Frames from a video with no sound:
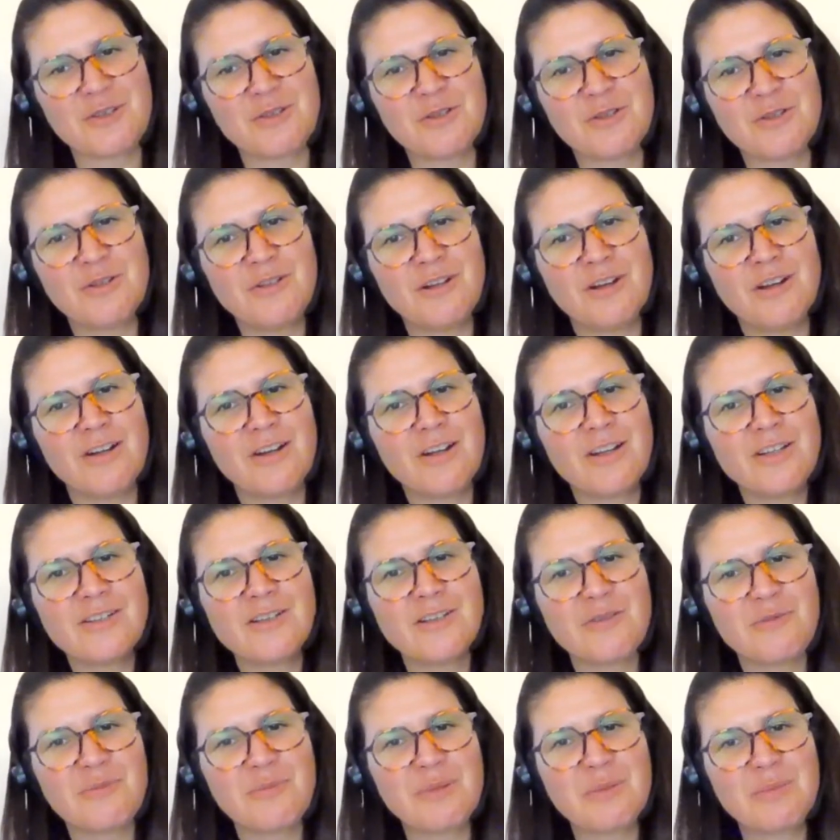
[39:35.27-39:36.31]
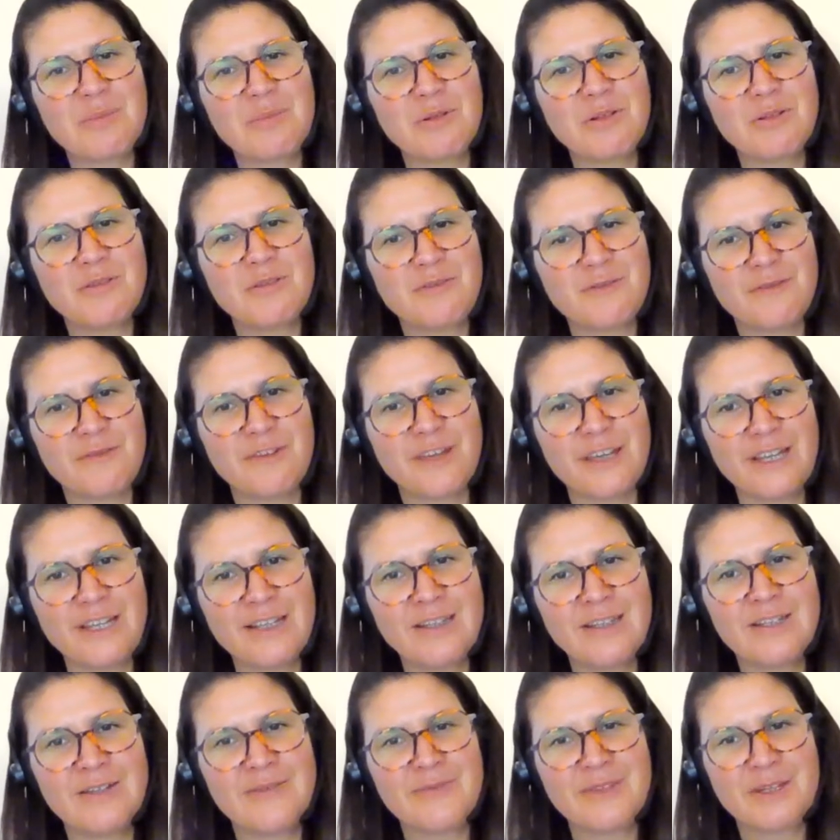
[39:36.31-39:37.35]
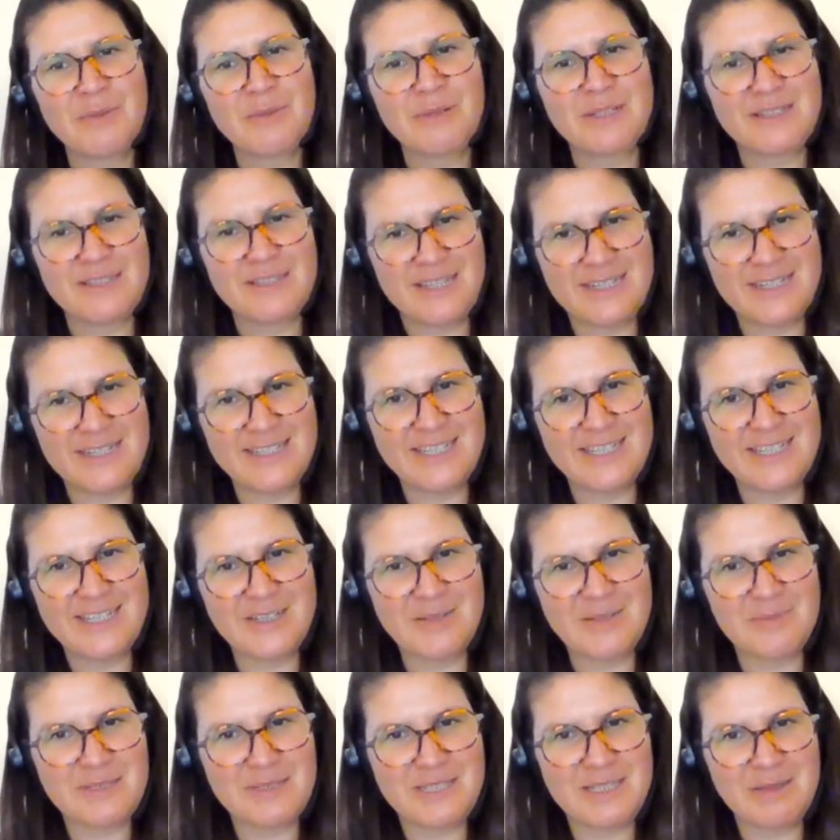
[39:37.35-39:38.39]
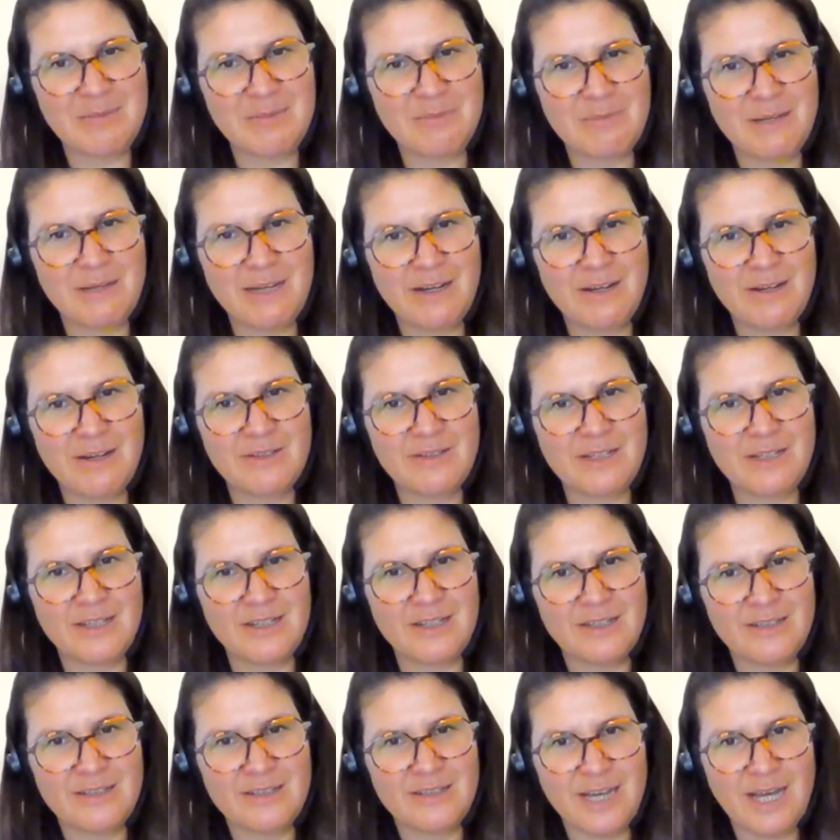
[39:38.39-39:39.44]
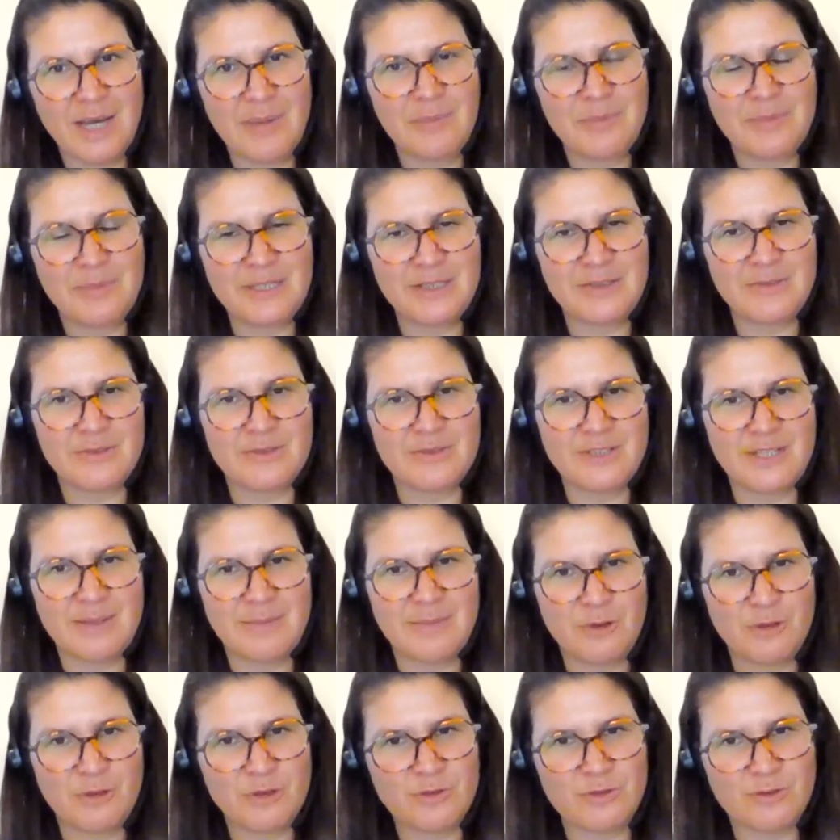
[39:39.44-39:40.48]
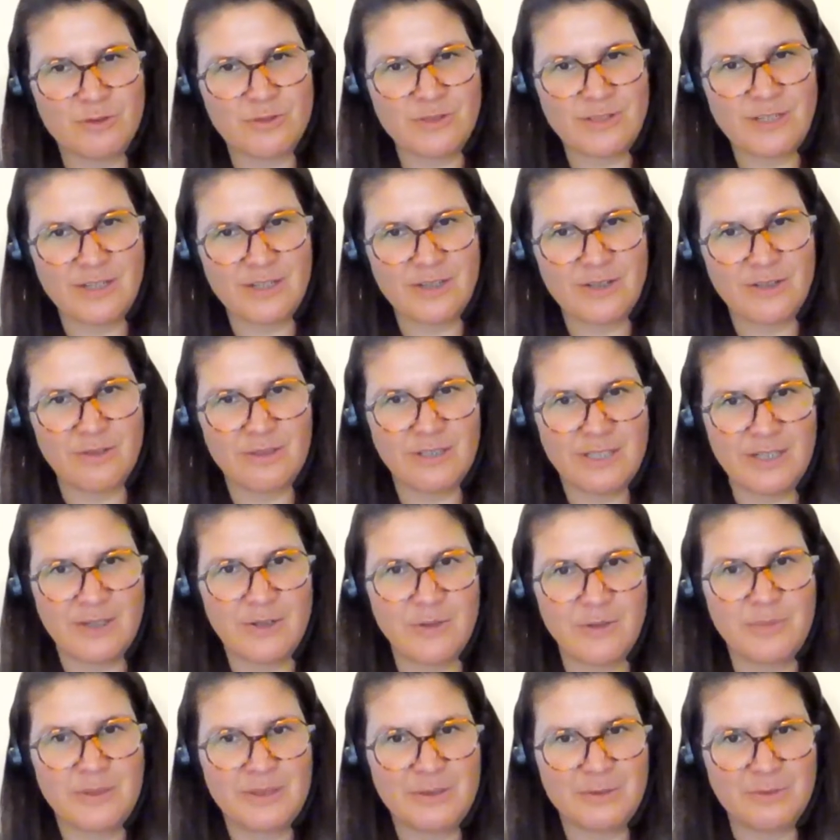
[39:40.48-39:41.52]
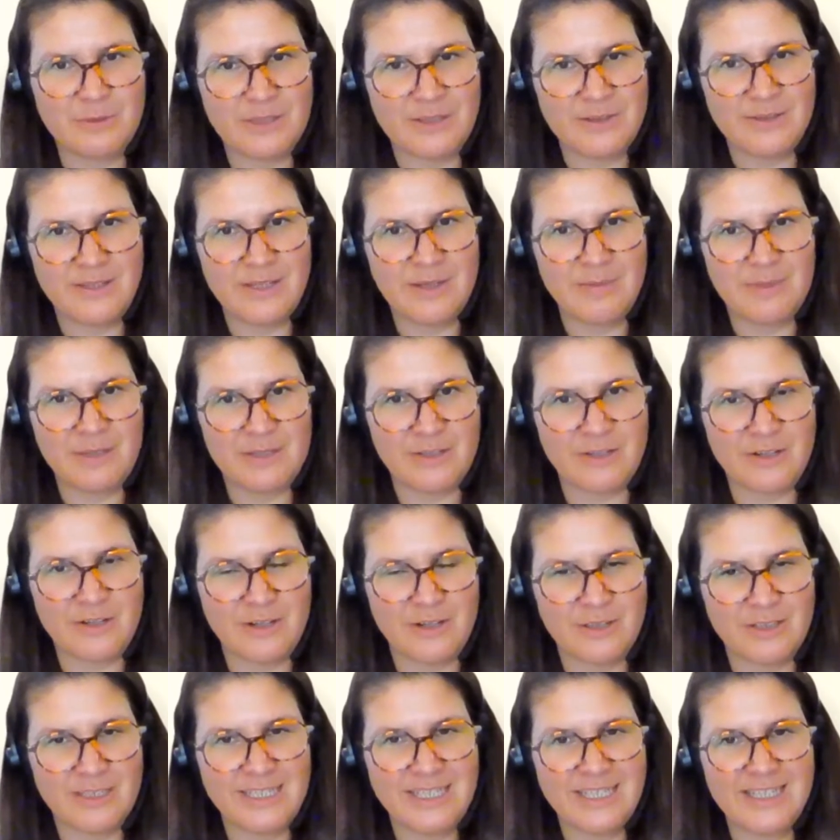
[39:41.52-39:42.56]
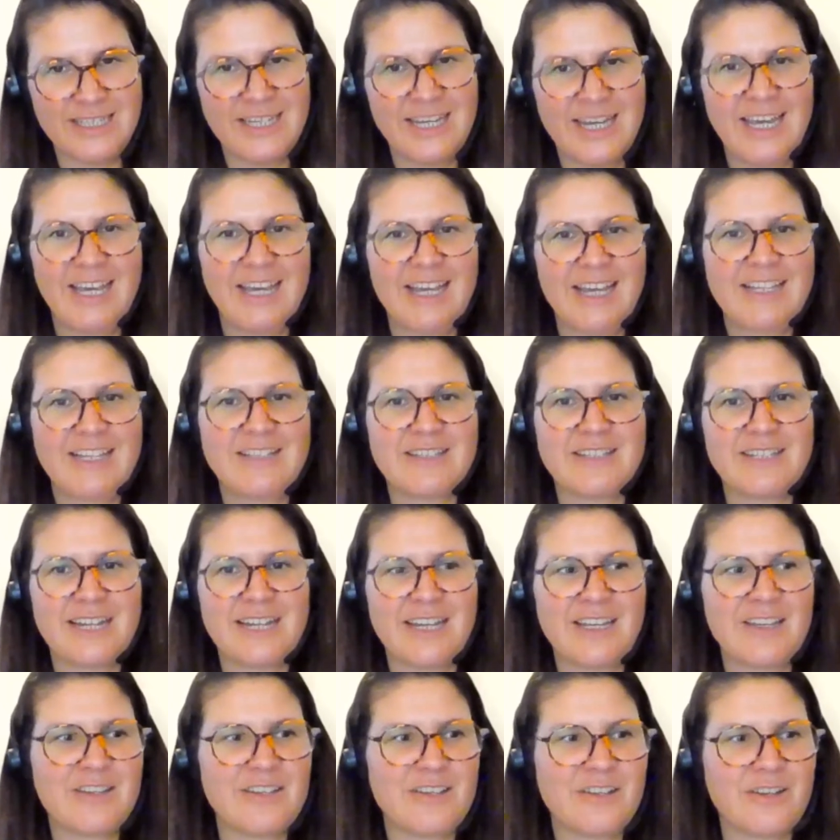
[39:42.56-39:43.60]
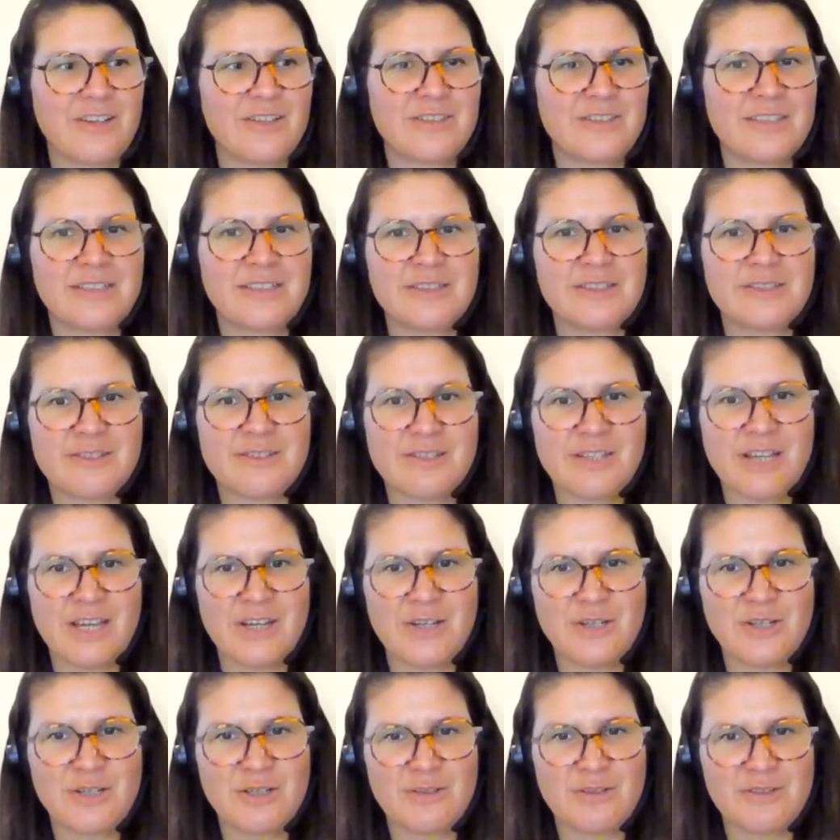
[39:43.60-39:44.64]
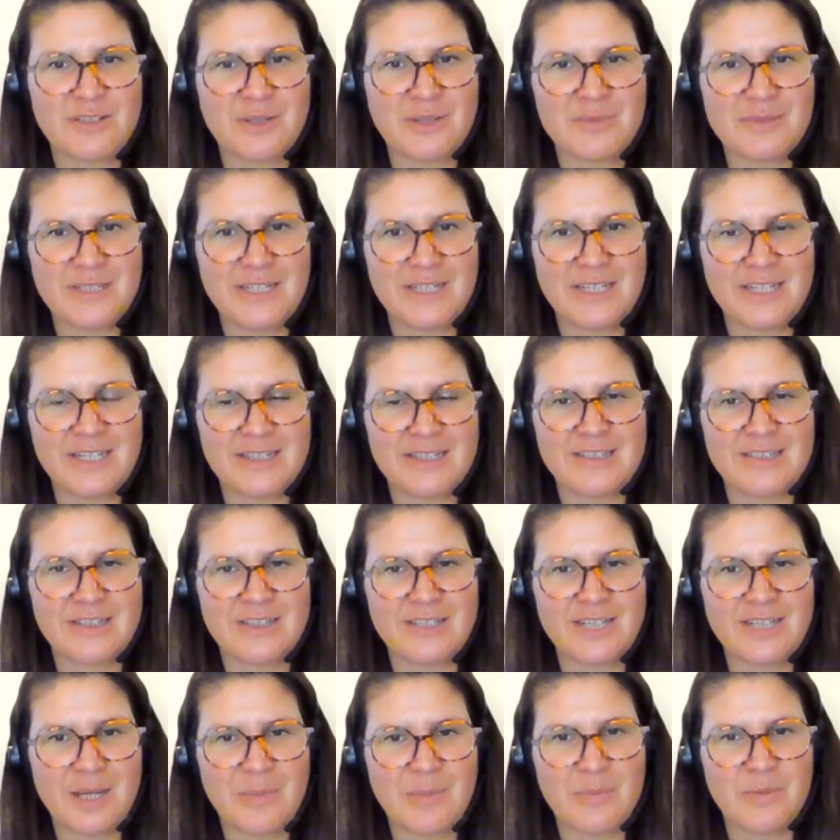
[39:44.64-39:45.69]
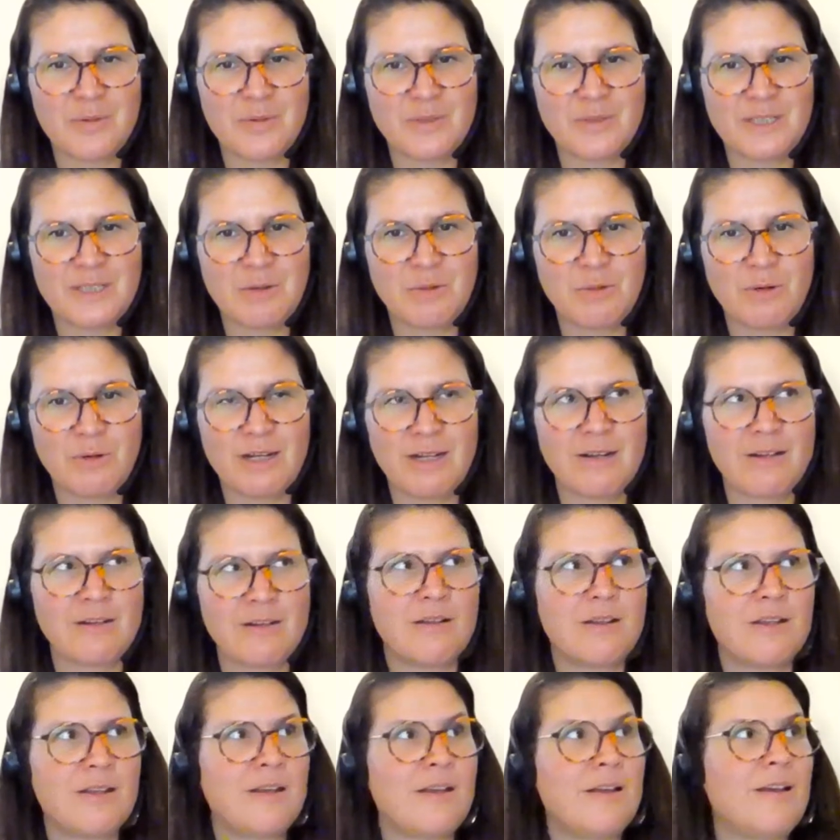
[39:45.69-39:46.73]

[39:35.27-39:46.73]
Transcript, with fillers: You know, a lot of people feel when they say something bad uh, happening to them or to their colleague or between them and a colleague, it's like a, a denunciation of something is not happening well.